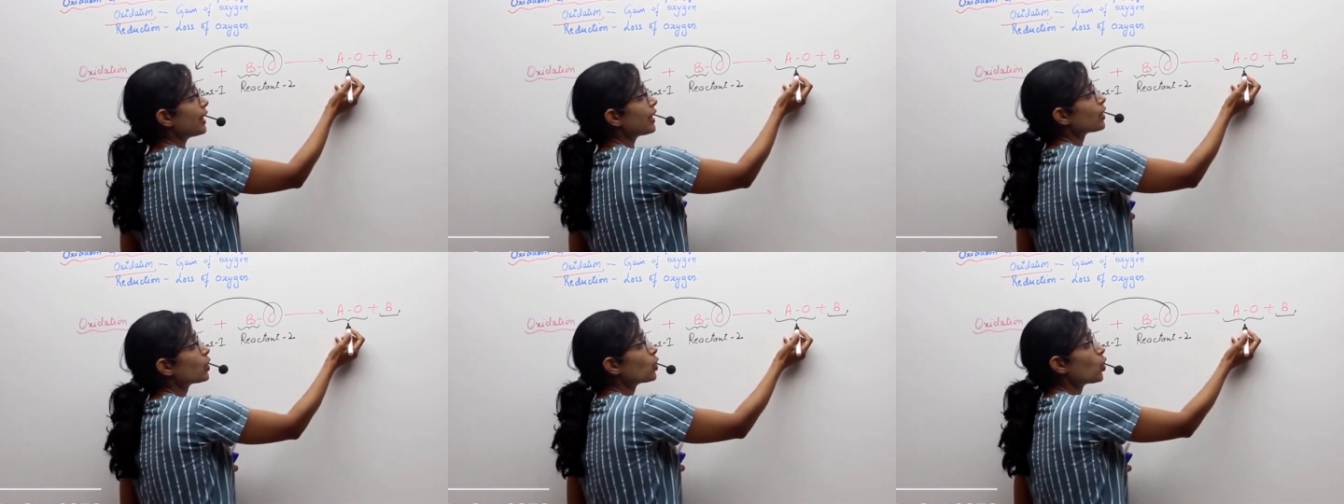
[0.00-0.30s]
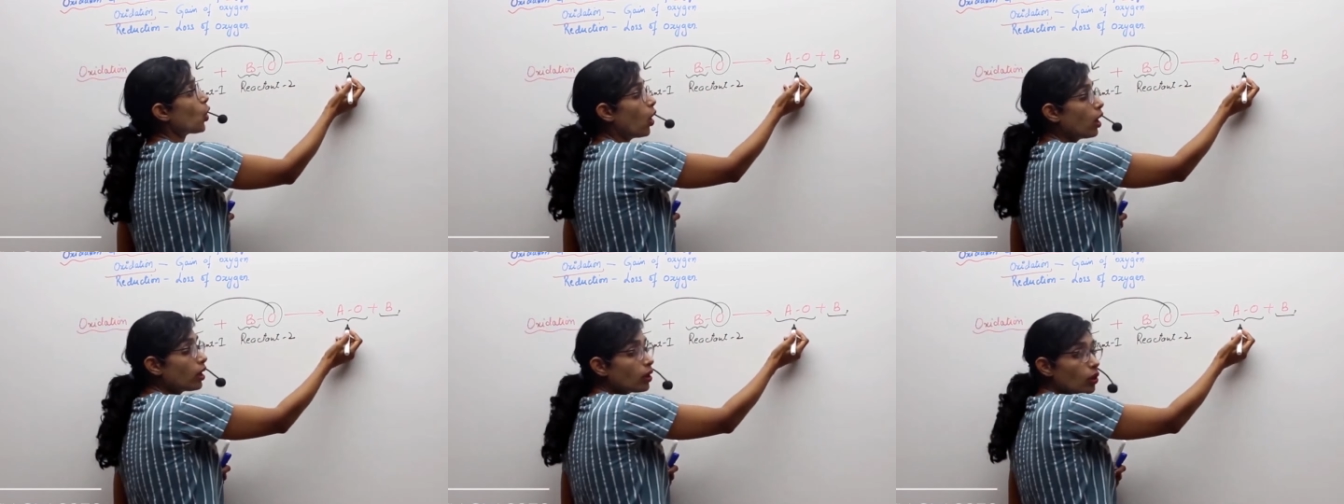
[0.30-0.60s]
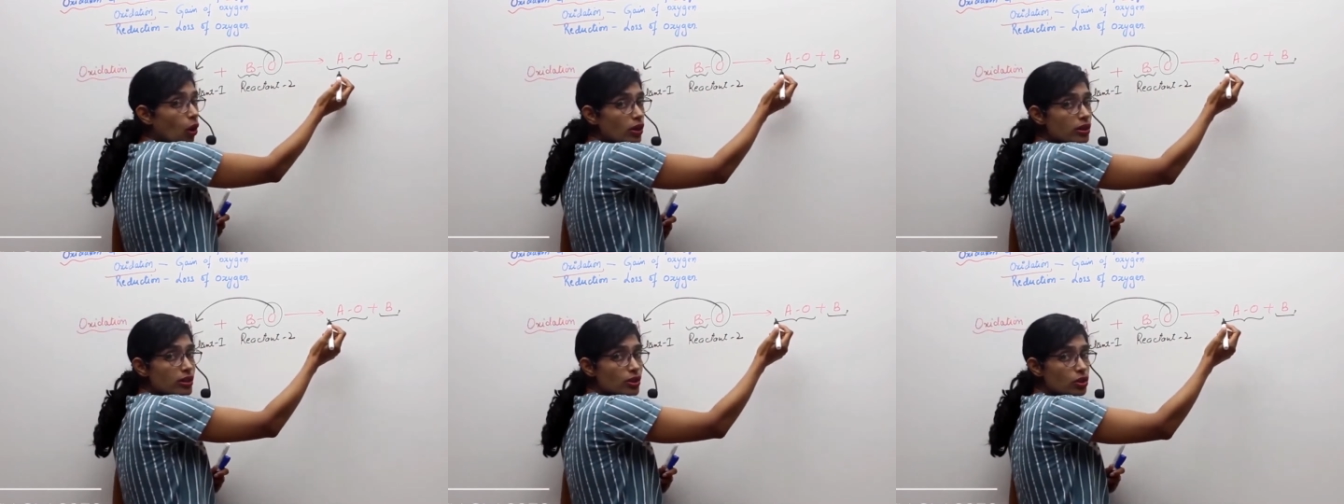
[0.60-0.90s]
it got
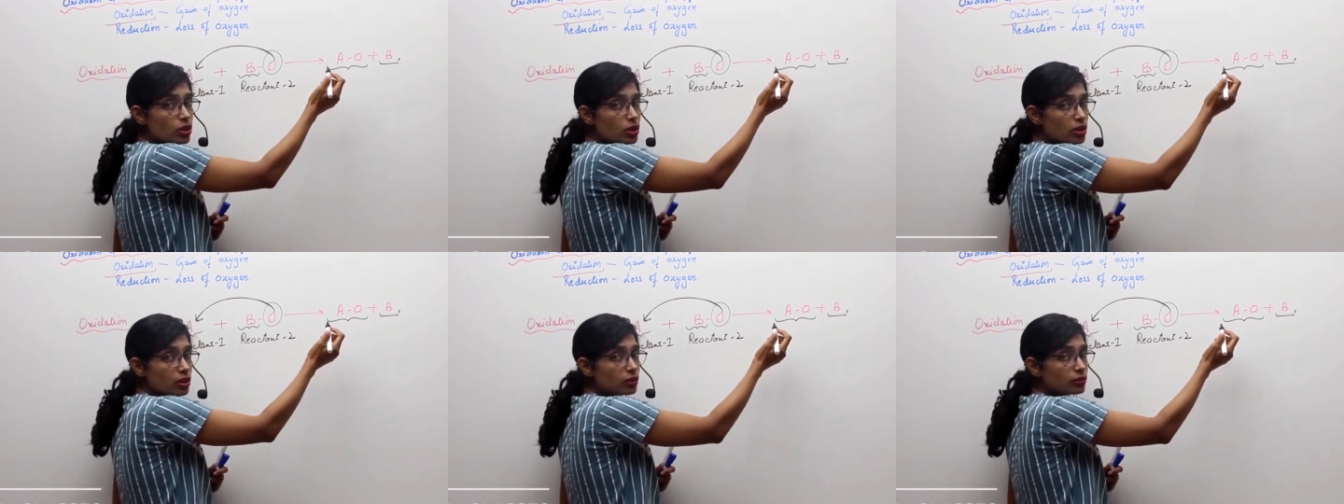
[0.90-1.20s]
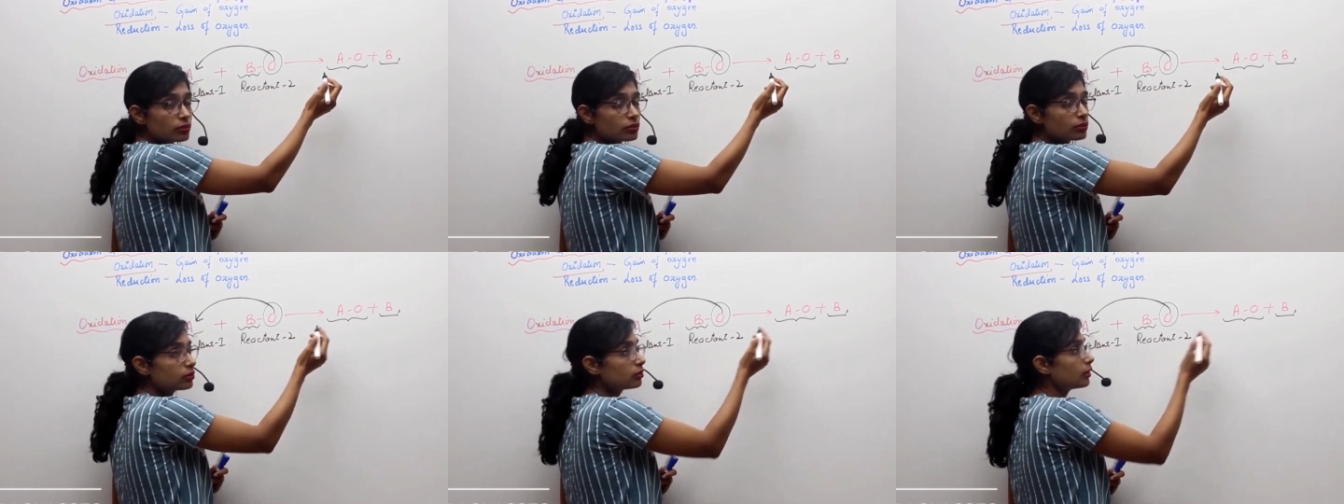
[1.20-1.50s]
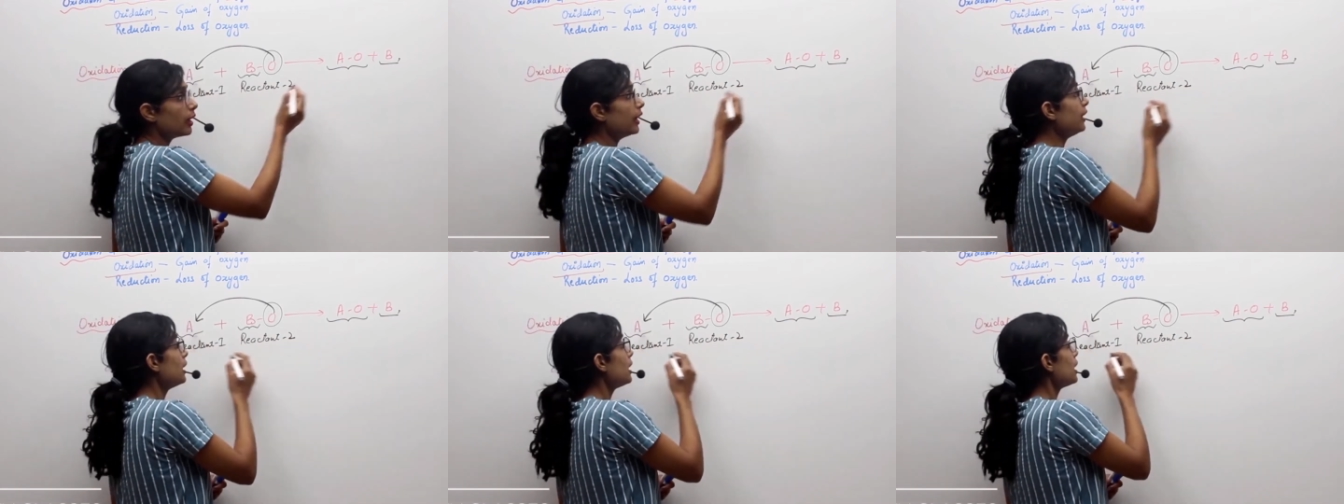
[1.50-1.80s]
oxygen,
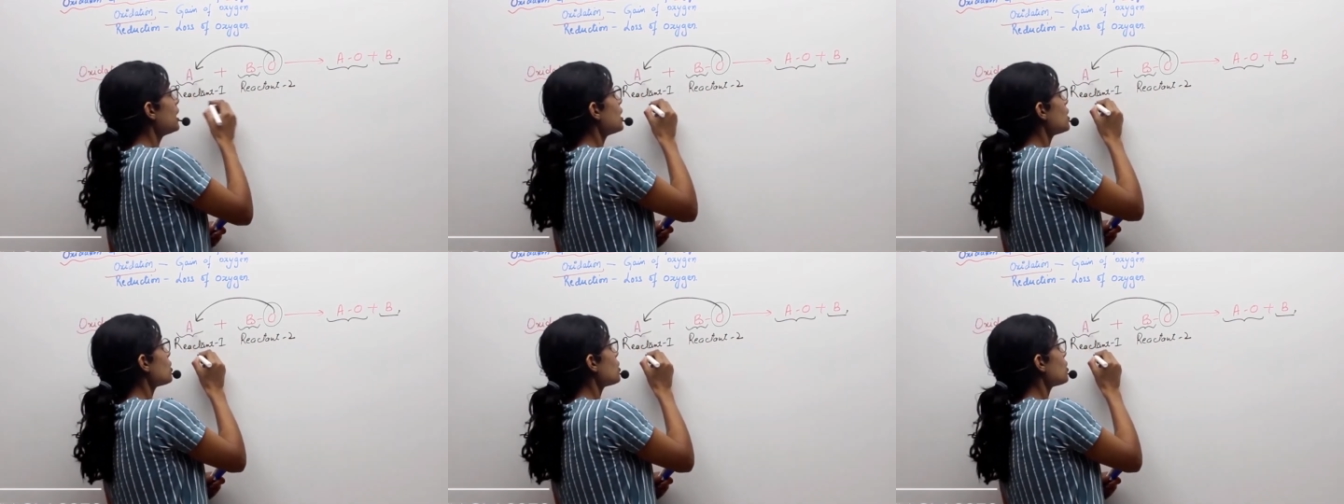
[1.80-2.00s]
right?